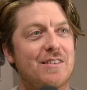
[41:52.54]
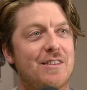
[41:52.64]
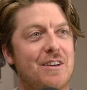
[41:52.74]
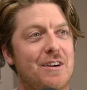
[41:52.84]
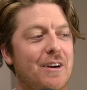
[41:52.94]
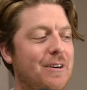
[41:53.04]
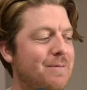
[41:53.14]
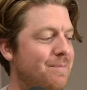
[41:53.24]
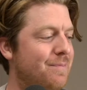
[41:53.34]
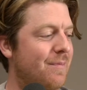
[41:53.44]
year.
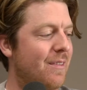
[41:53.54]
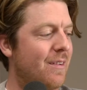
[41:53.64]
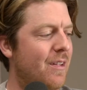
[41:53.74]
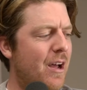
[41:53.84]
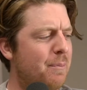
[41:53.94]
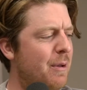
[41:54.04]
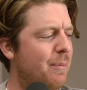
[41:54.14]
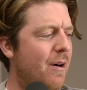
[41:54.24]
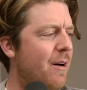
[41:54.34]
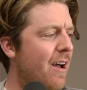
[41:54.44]
A lot of
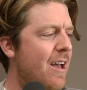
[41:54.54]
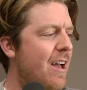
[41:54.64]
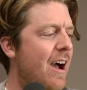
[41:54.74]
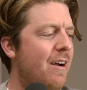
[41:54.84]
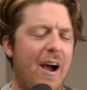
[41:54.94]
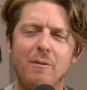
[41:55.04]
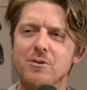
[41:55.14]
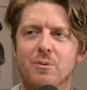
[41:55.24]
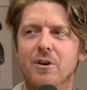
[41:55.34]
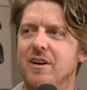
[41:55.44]
people, I was
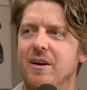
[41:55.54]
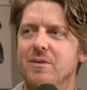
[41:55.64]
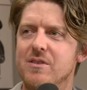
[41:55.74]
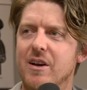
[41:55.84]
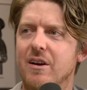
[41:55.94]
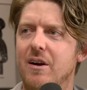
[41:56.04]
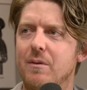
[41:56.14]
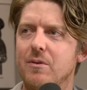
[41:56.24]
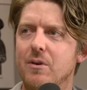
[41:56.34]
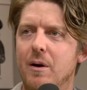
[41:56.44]
worried. I was like,
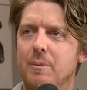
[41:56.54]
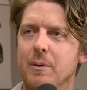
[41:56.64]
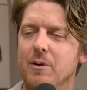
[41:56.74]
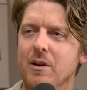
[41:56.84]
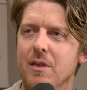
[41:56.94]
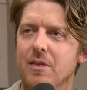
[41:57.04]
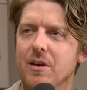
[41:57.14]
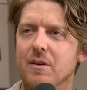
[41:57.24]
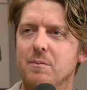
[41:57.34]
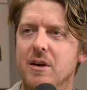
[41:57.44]
are people going to
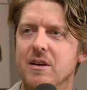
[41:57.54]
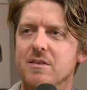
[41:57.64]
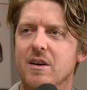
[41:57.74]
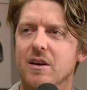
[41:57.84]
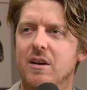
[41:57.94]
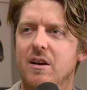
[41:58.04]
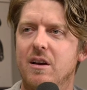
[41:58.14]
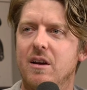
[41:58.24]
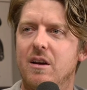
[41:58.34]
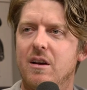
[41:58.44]
think of me as like
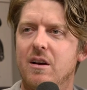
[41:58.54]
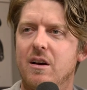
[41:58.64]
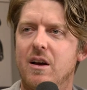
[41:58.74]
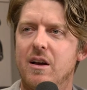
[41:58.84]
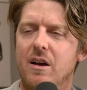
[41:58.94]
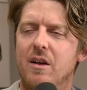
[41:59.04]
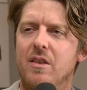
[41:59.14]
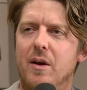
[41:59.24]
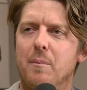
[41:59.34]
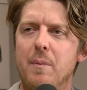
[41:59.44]

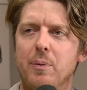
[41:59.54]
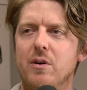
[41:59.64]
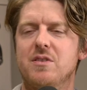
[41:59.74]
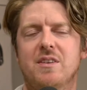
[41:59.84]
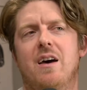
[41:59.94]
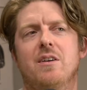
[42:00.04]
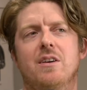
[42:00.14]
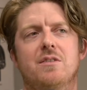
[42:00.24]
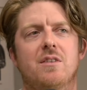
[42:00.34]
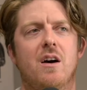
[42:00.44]
my personality
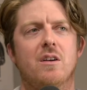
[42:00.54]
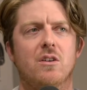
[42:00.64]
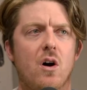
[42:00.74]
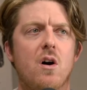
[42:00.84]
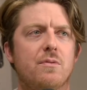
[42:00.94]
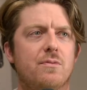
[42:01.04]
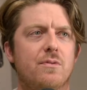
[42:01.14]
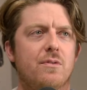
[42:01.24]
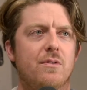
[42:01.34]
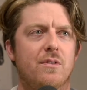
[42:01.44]
is not golf.
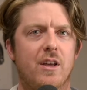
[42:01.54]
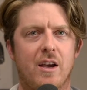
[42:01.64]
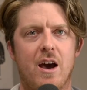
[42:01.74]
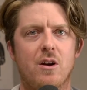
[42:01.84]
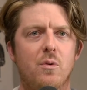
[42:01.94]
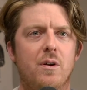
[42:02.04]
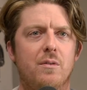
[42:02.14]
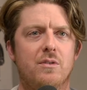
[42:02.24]
Like, I don't want to